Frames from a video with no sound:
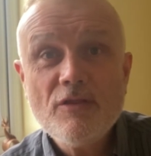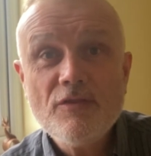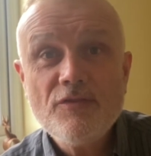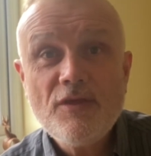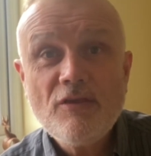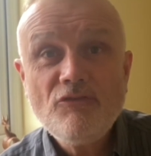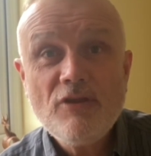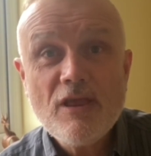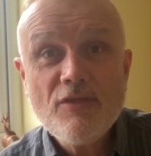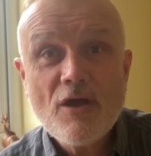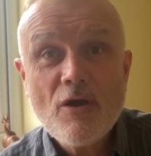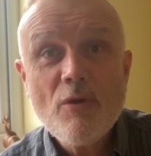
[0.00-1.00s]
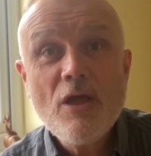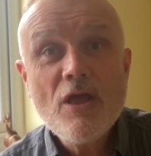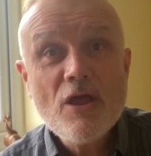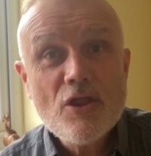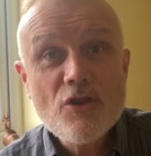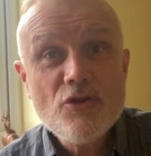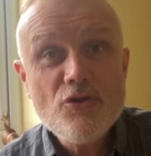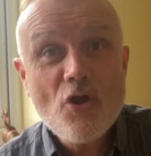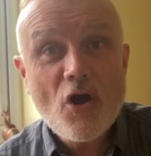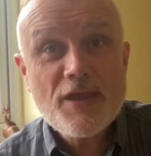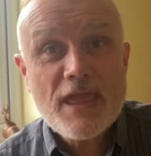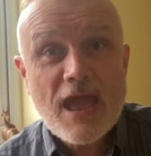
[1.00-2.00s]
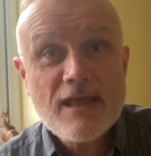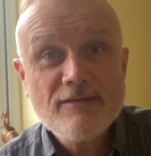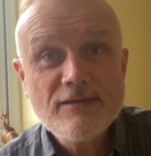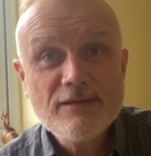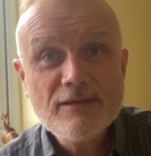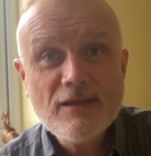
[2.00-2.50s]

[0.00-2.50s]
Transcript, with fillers: This year though, not yet.